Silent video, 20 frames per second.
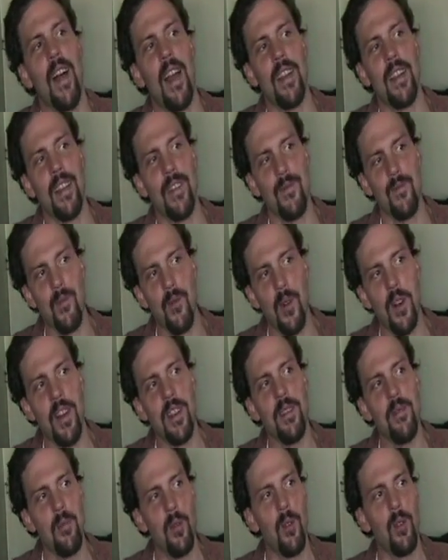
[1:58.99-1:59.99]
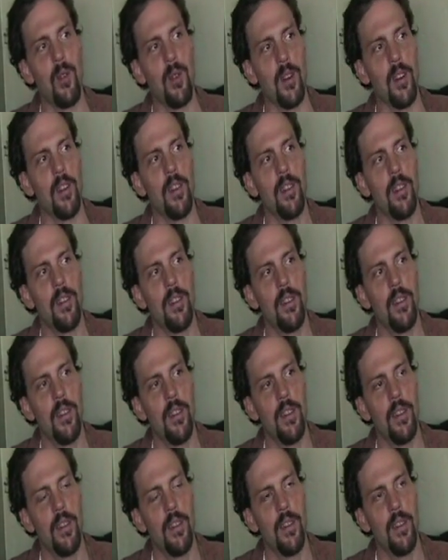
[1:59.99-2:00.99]
I did one more
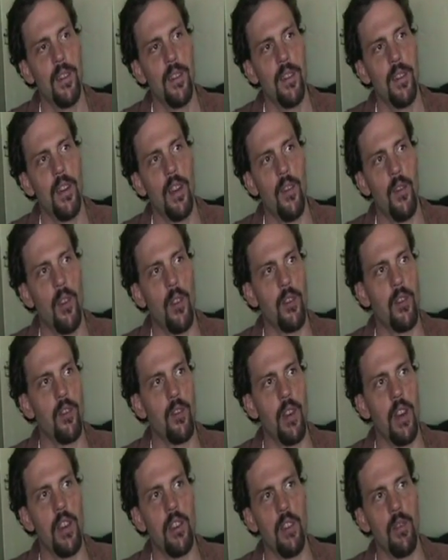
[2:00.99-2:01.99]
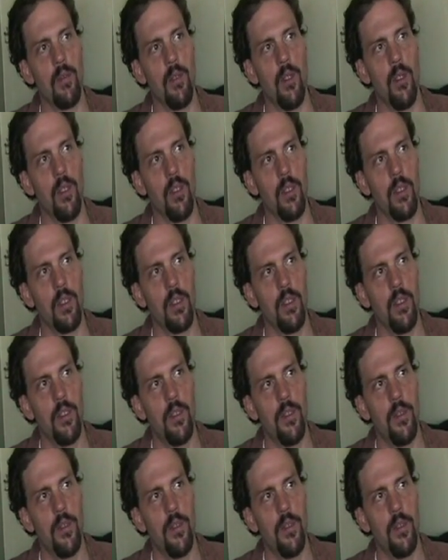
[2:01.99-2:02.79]
of those crazy roles